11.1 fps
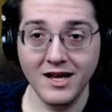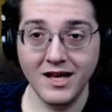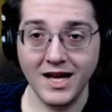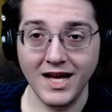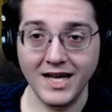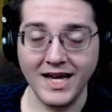
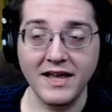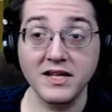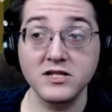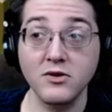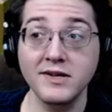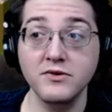uh, yeah, that's
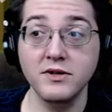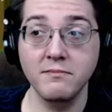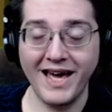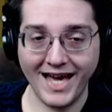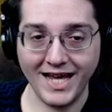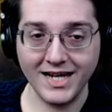going to
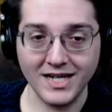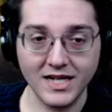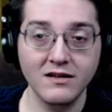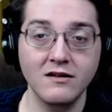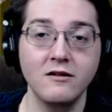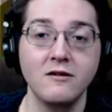demand
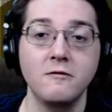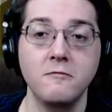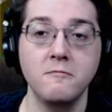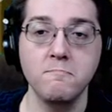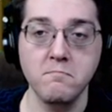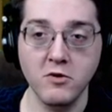
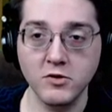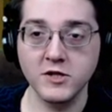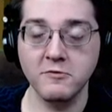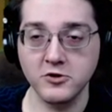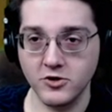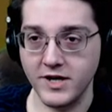
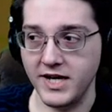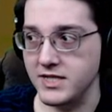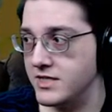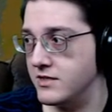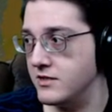multiple trains